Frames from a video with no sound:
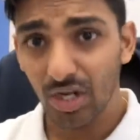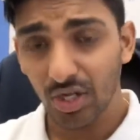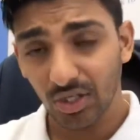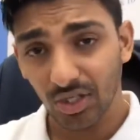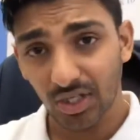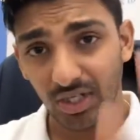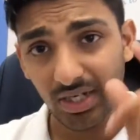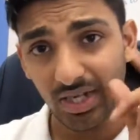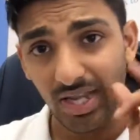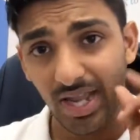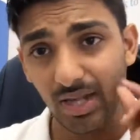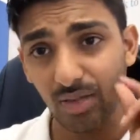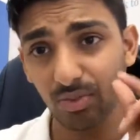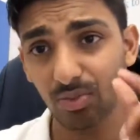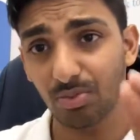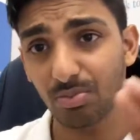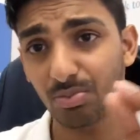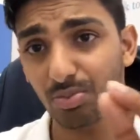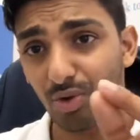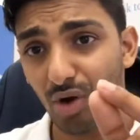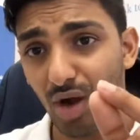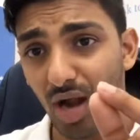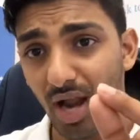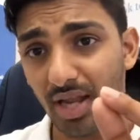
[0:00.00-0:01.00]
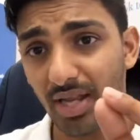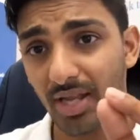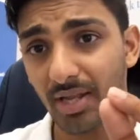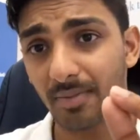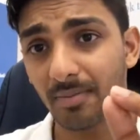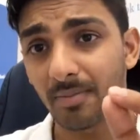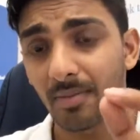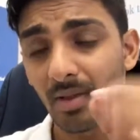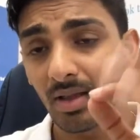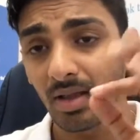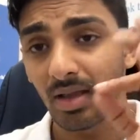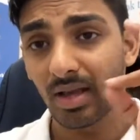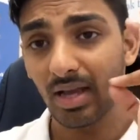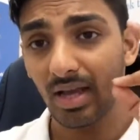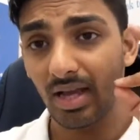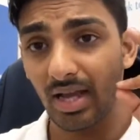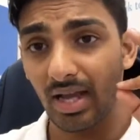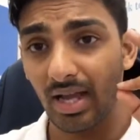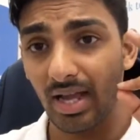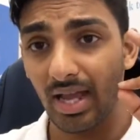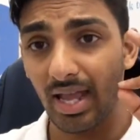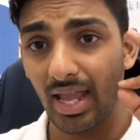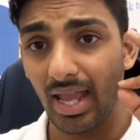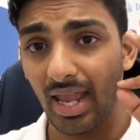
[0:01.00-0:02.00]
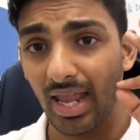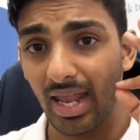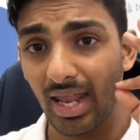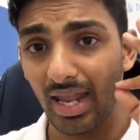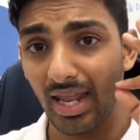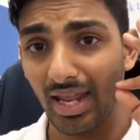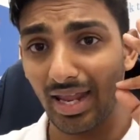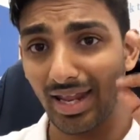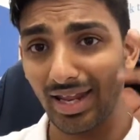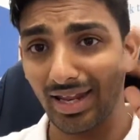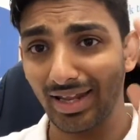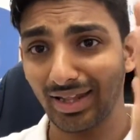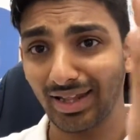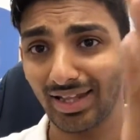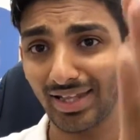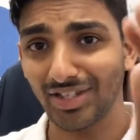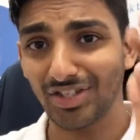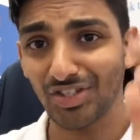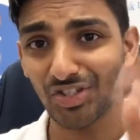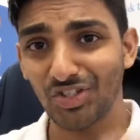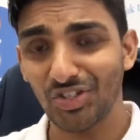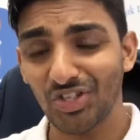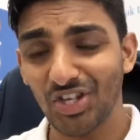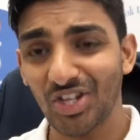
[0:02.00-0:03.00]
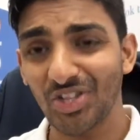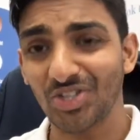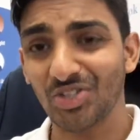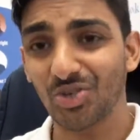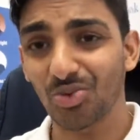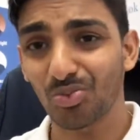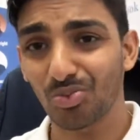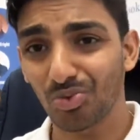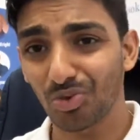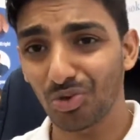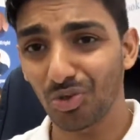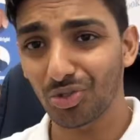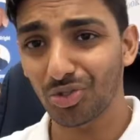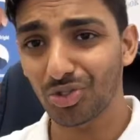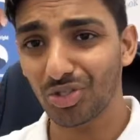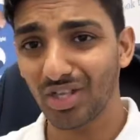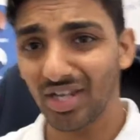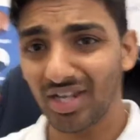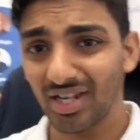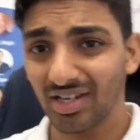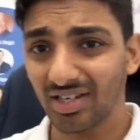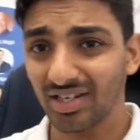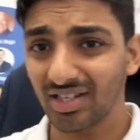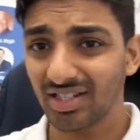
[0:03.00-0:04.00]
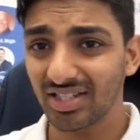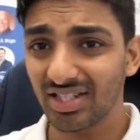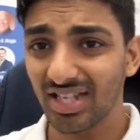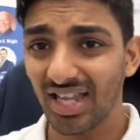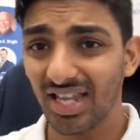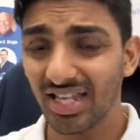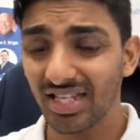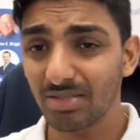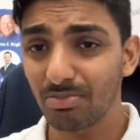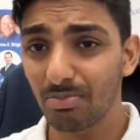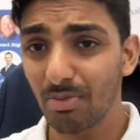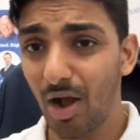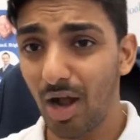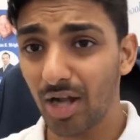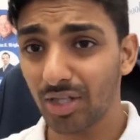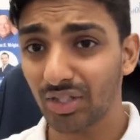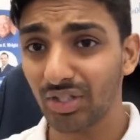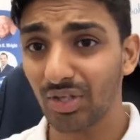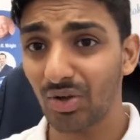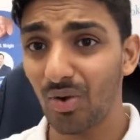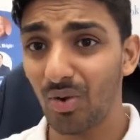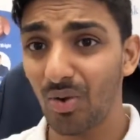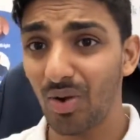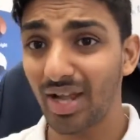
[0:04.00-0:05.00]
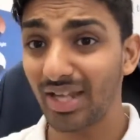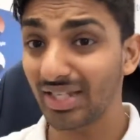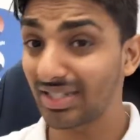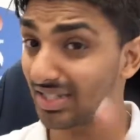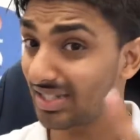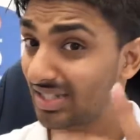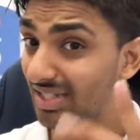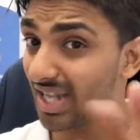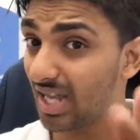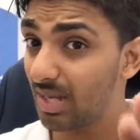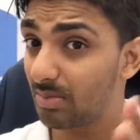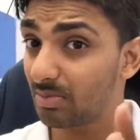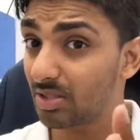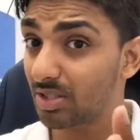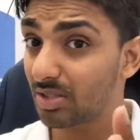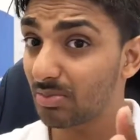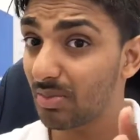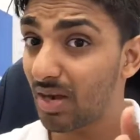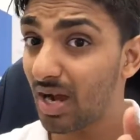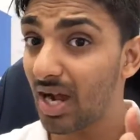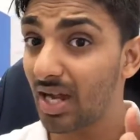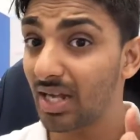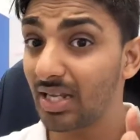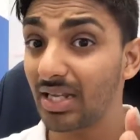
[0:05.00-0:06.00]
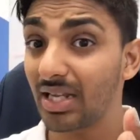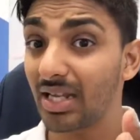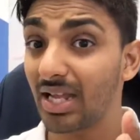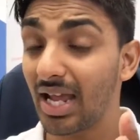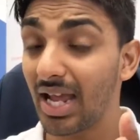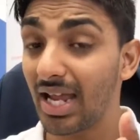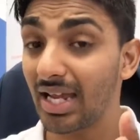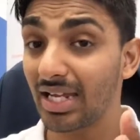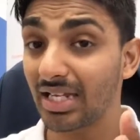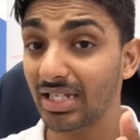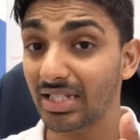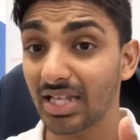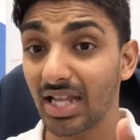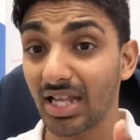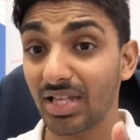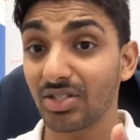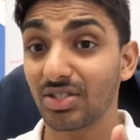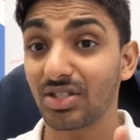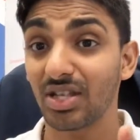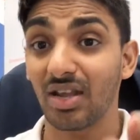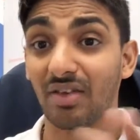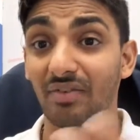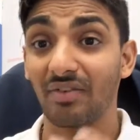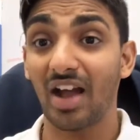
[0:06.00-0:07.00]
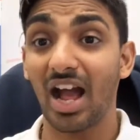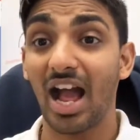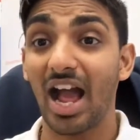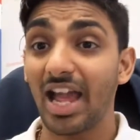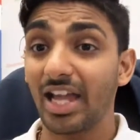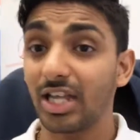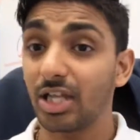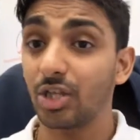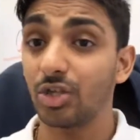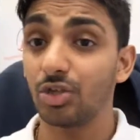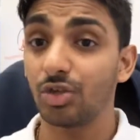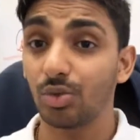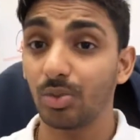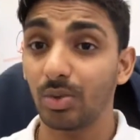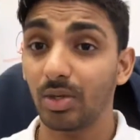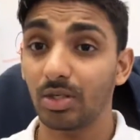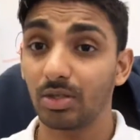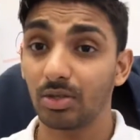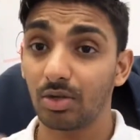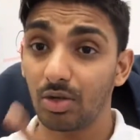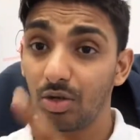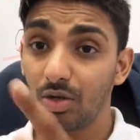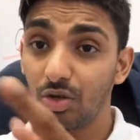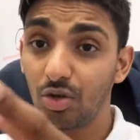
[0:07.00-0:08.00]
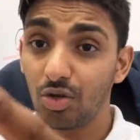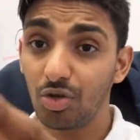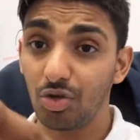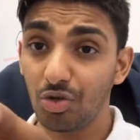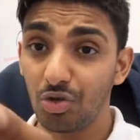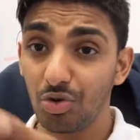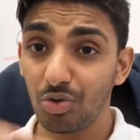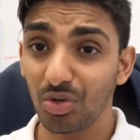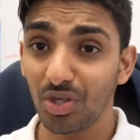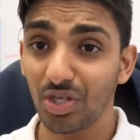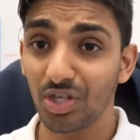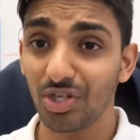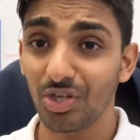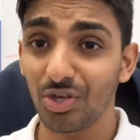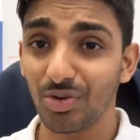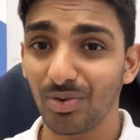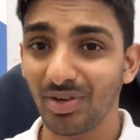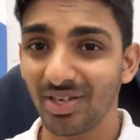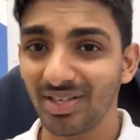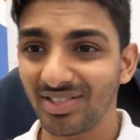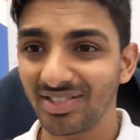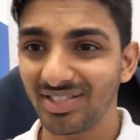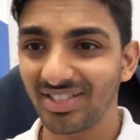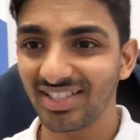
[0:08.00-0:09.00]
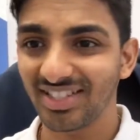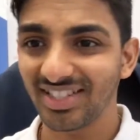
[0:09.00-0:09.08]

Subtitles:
Connect with Brian, and let's change the world together, because his motto is the same as mine, and it says, if I can do it, you can do it.